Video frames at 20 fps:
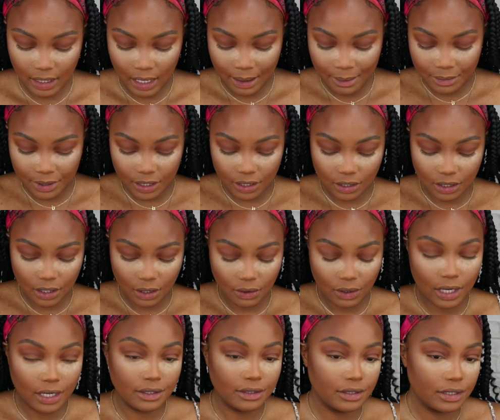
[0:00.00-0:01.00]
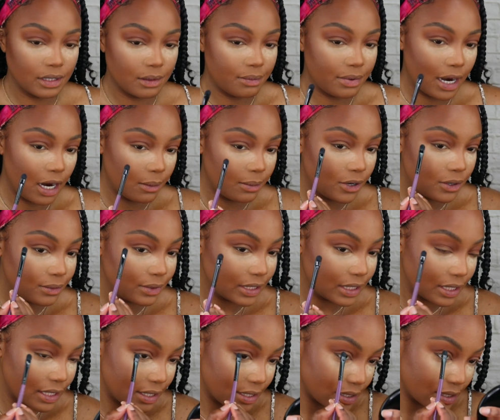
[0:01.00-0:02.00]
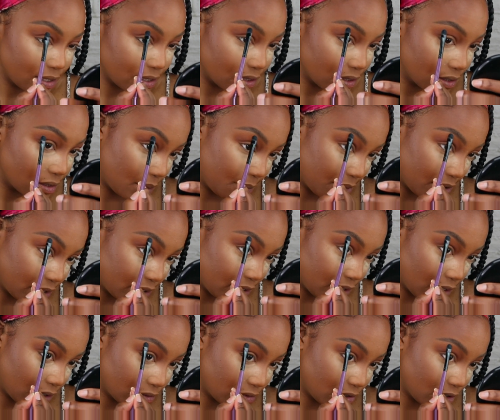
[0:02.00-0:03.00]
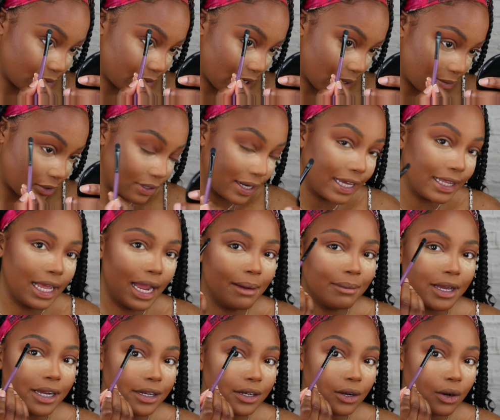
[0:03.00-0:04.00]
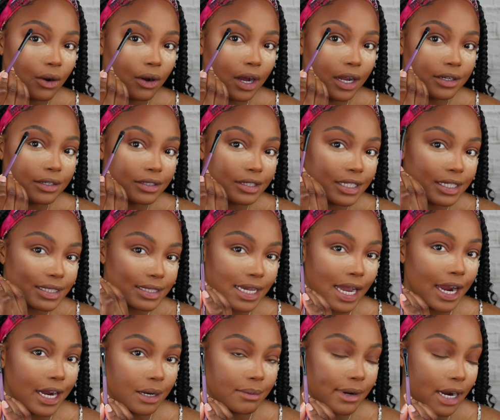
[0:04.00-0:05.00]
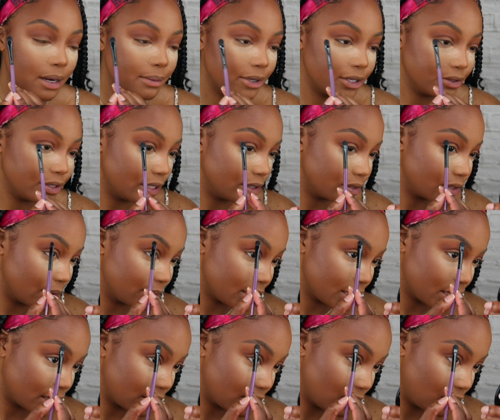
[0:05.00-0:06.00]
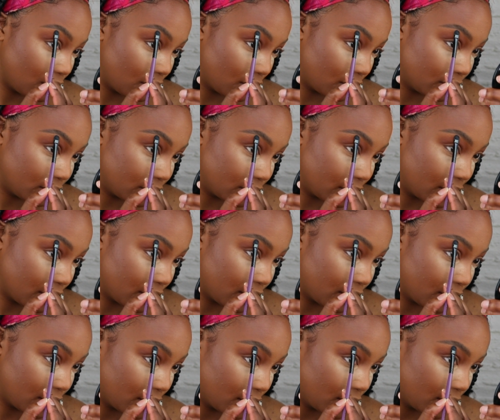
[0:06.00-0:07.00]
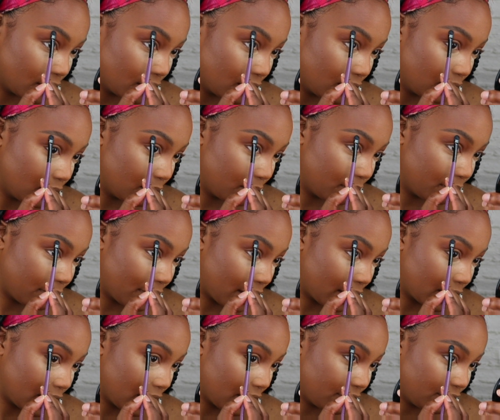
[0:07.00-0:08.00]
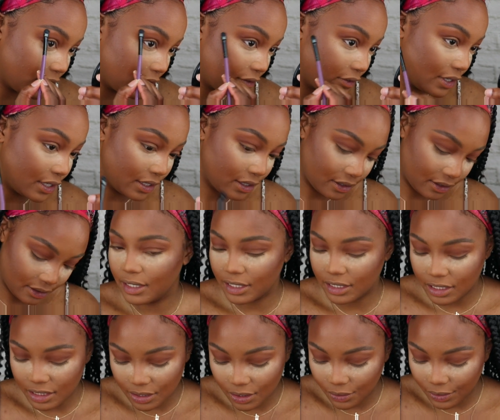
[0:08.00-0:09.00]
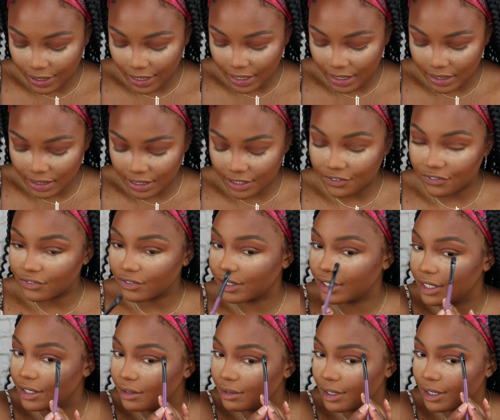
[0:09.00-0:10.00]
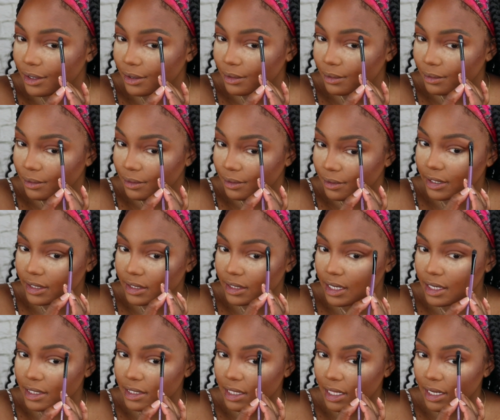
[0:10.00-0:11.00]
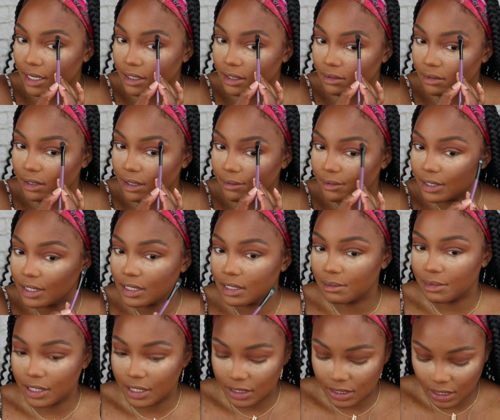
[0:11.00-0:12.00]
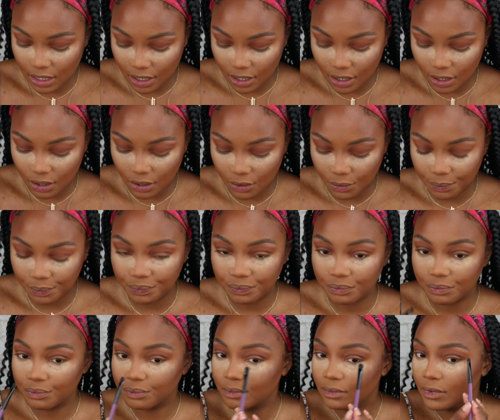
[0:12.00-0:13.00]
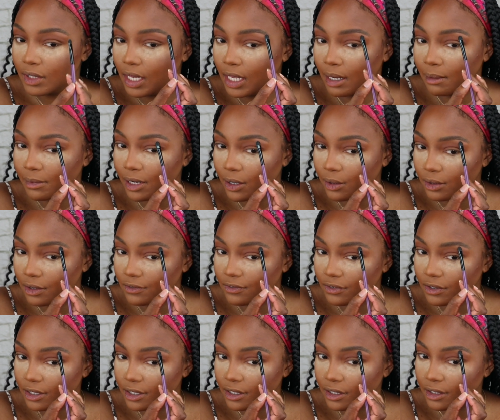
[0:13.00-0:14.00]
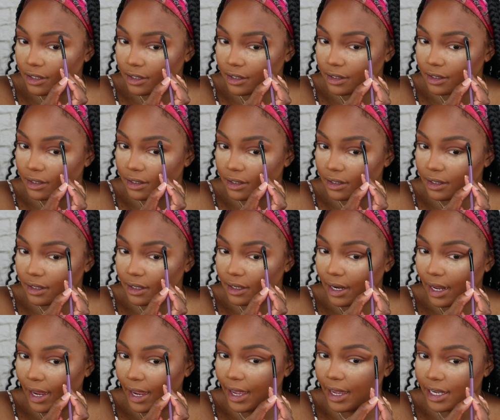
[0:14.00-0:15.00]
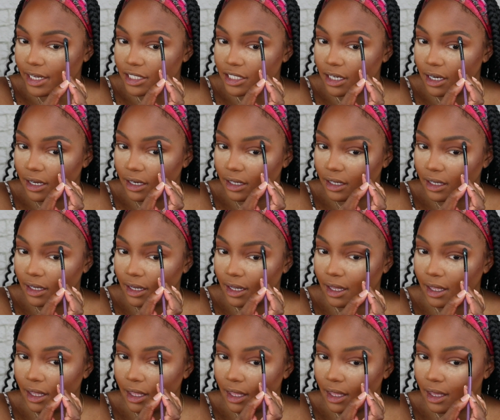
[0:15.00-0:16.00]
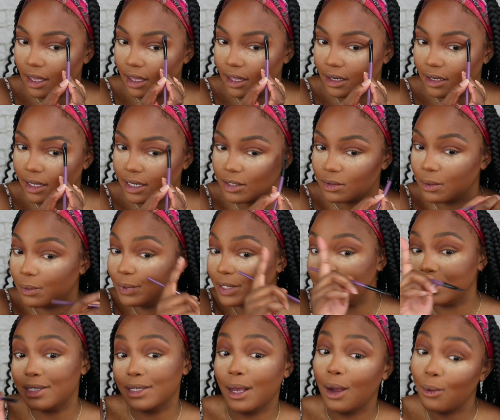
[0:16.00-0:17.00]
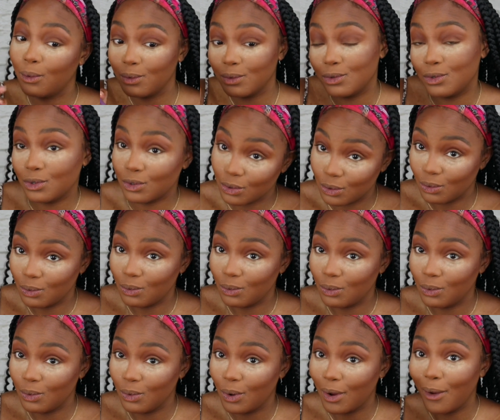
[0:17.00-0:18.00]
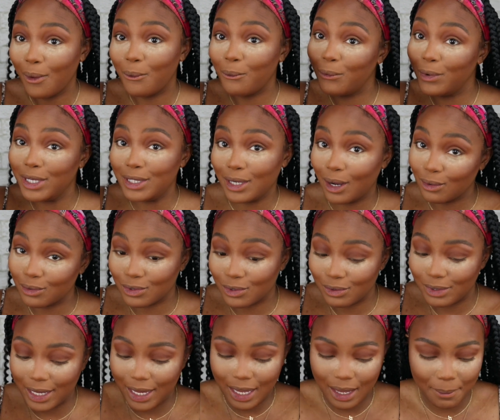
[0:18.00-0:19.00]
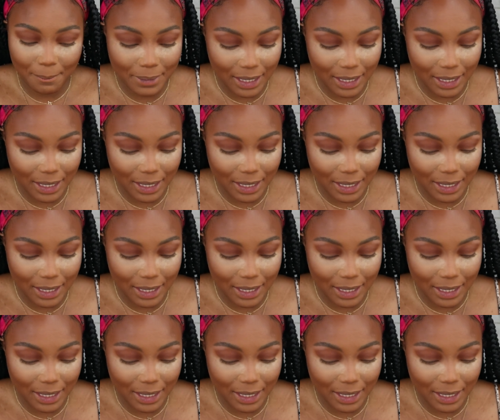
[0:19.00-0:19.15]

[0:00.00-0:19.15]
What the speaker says: I'm gonna go under the brow bone with this. Typically don't do a brow bone highlight. I'm not gonna go under the entire brow bone though. So I'm just gonna go under the back half of it. It's just gonna hit different, you know? But it's not as light as what I want it to be. So I'm not going for ash honey. That's what we don't do. we don't do that.